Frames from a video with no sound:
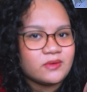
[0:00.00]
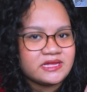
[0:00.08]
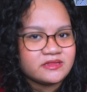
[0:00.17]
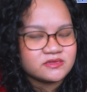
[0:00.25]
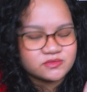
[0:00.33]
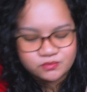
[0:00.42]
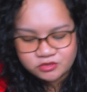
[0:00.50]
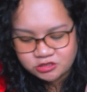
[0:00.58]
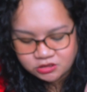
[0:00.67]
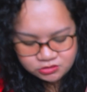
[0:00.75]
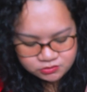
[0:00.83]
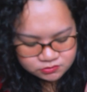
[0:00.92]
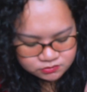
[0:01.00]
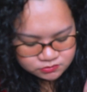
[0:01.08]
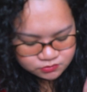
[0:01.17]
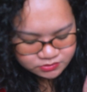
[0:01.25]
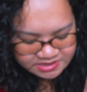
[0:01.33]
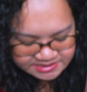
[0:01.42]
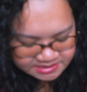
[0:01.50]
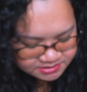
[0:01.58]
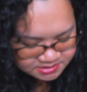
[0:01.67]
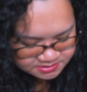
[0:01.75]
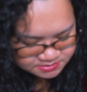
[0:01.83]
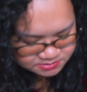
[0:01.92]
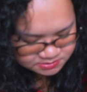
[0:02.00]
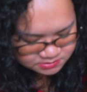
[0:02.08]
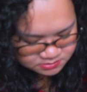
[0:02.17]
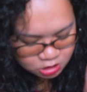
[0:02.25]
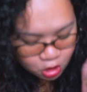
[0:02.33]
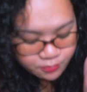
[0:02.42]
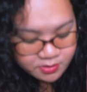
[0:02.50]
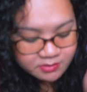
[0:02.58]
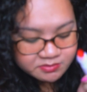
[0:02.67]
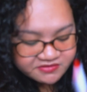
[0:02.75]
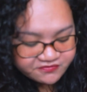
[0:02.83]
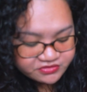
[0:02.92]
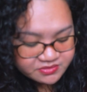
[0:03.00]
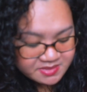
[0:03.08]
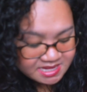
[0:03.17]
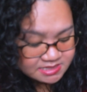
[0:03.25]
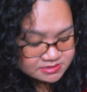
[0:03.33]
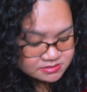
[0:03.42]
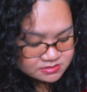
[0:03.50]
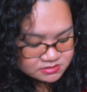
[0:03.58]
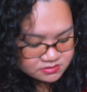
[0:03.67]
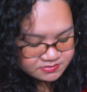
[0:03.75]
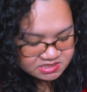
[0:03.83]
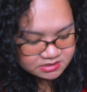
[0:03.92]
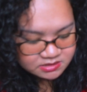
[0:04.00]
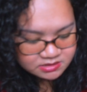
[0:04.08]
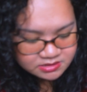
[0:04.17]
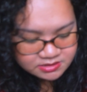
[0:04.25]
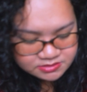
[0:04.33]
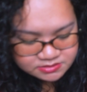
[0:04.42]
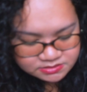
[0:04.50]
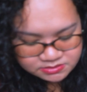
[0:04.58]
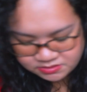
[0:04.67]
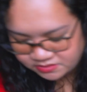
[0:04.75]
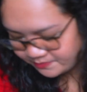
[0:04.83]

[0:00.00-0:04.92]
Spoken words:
why there's wood glue. Would I need this? Oh, probably for the base, because the